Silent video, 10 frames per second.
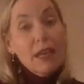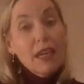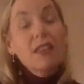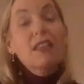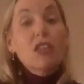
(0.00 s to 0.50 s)

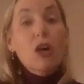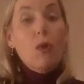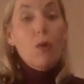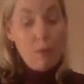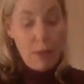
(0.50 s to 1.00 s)
in the dough
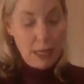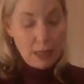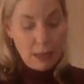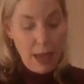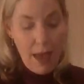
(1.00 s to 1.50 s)

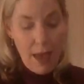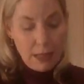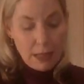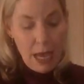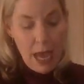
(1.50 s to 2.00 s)
mix, and